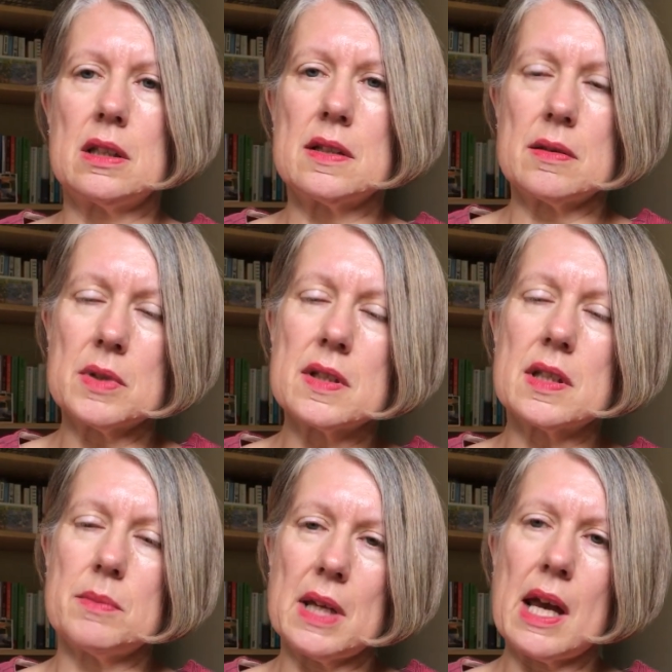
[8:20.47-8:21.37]
And sometimes it
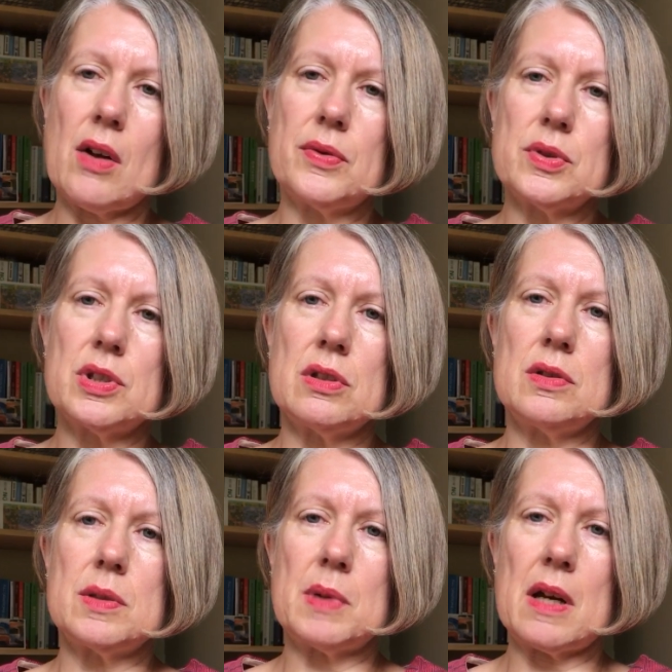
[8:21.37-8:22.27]
can be helpful too
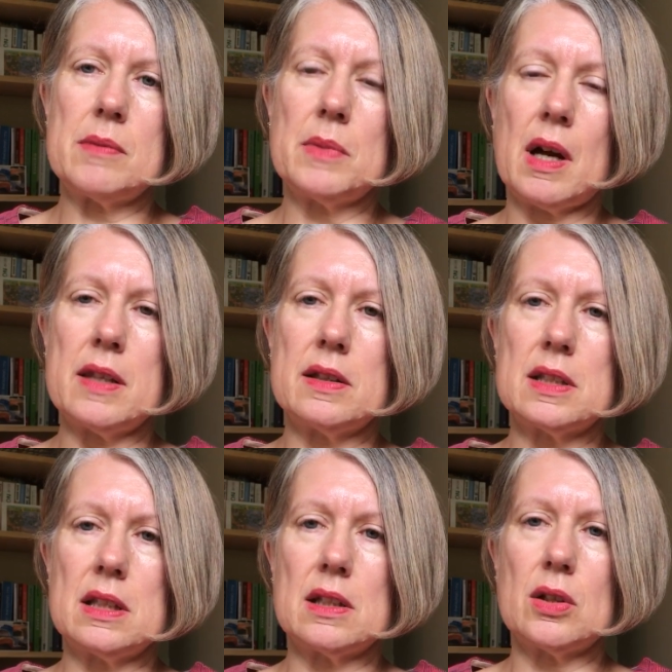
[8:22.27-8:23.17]
to bear in mind
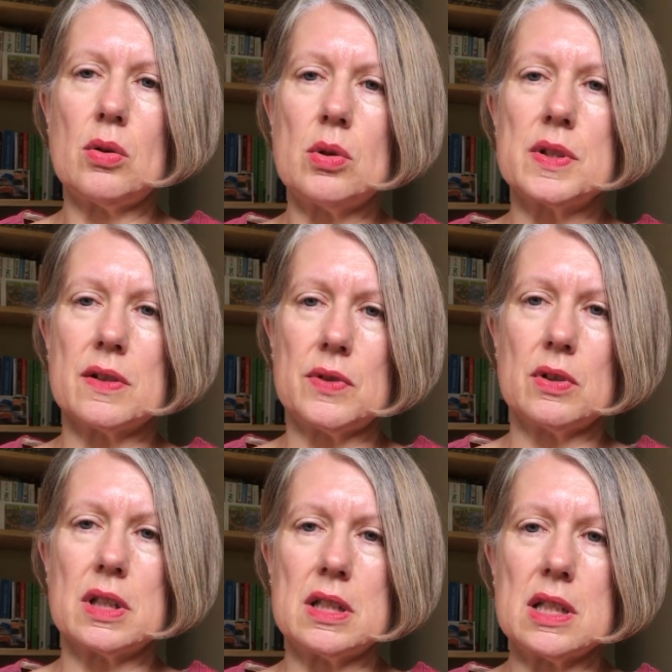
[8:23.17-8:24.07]
that in the course of
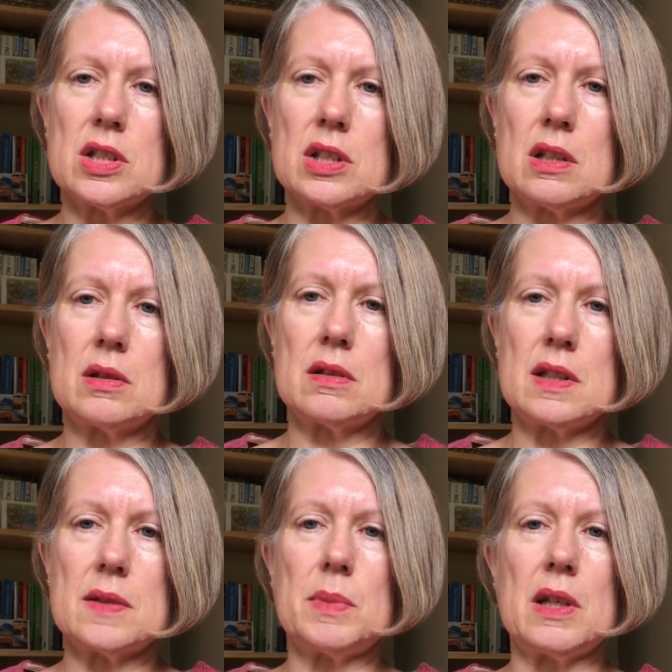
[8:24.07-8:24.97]
your condition,
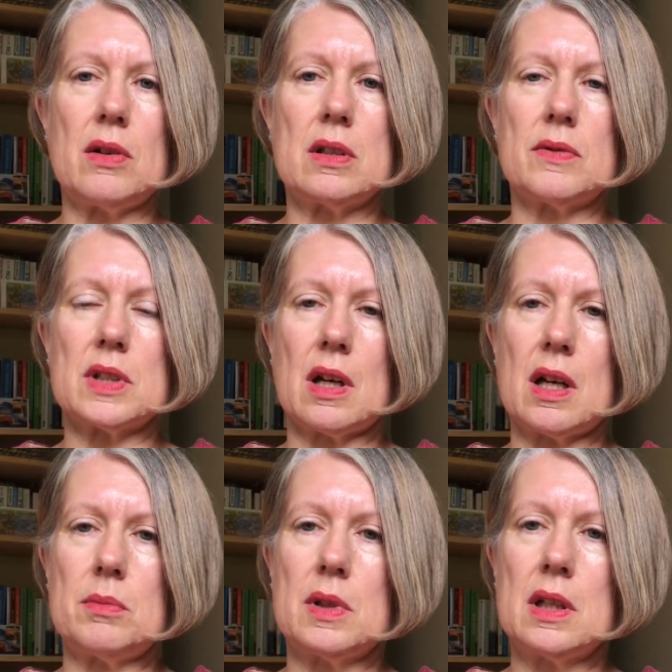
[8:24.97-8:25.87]
this period of
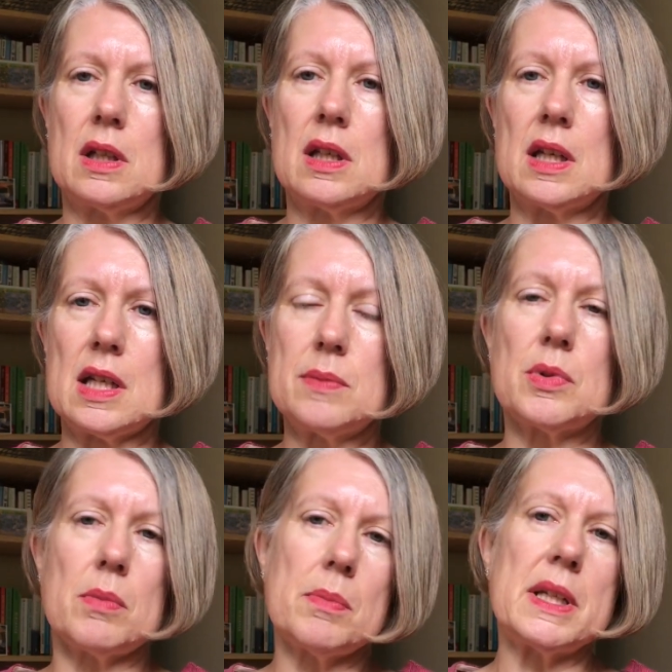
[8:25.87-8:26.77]
time is
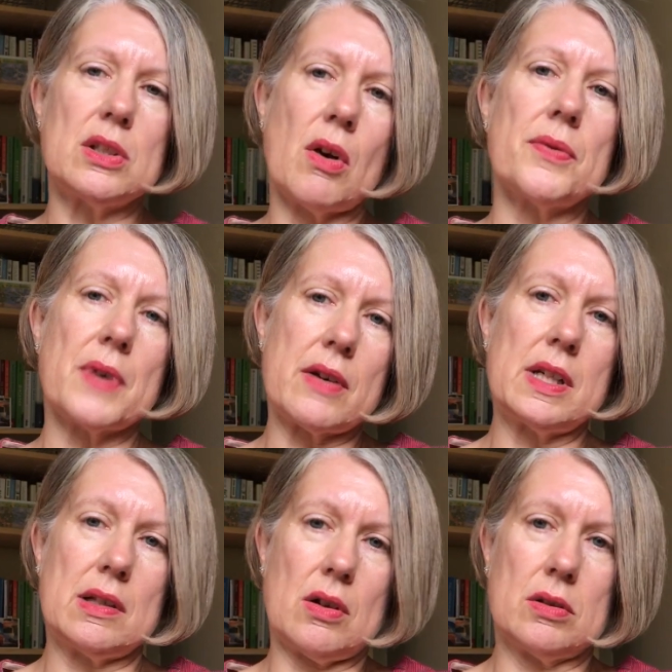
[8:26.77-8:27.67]
probably not
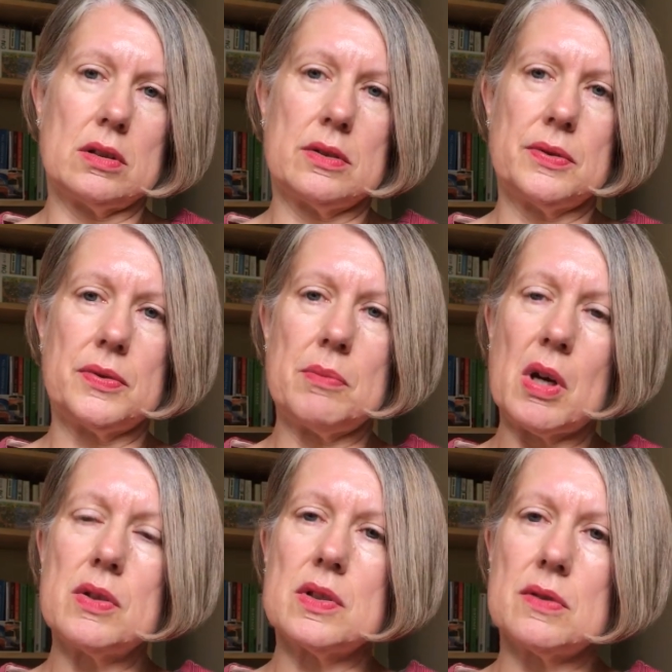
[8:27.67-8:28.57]
very long. For
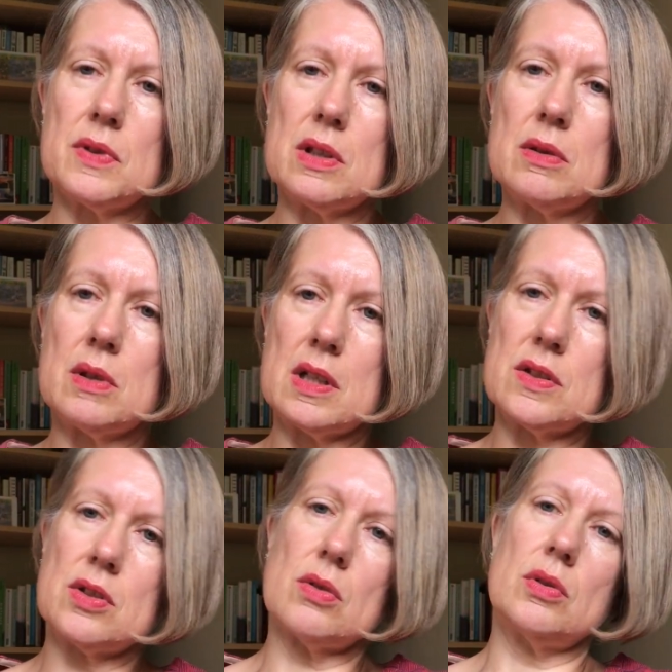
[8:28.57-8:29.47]
most of you, as
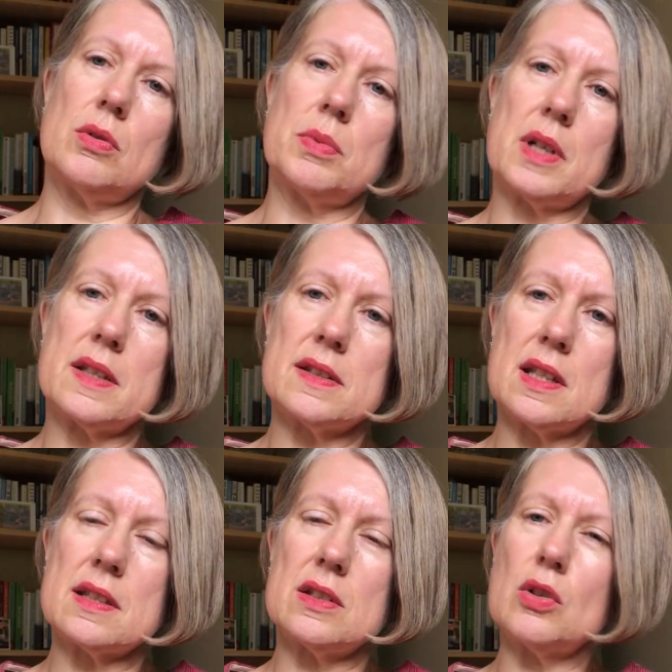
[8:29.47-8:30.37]
John Newell Price
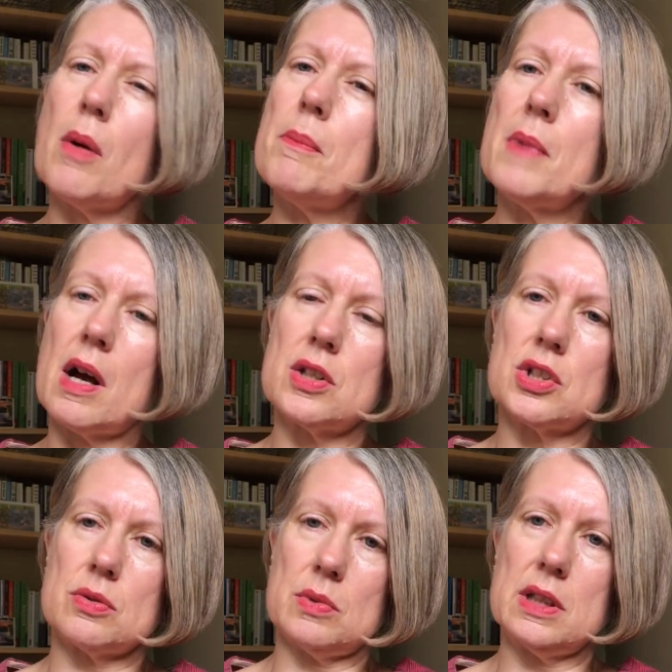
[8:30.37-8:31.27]
says, not
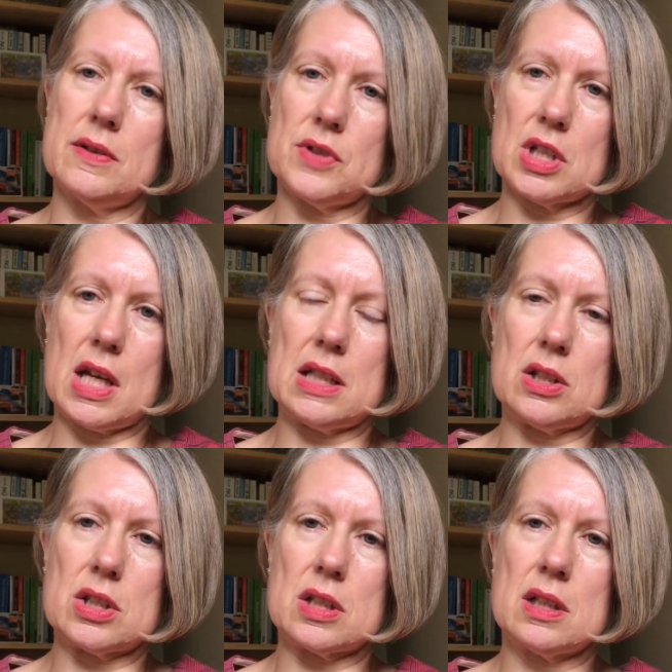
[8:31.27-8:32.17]
much will have
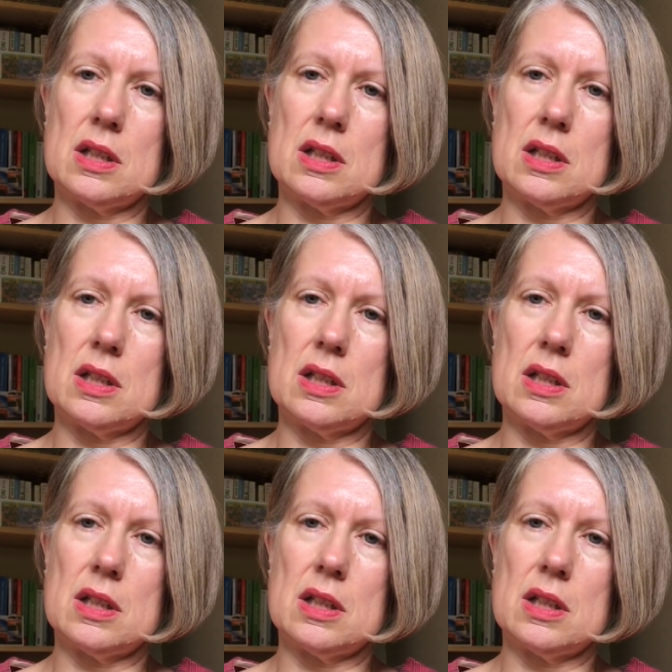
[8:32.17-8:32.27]
changed.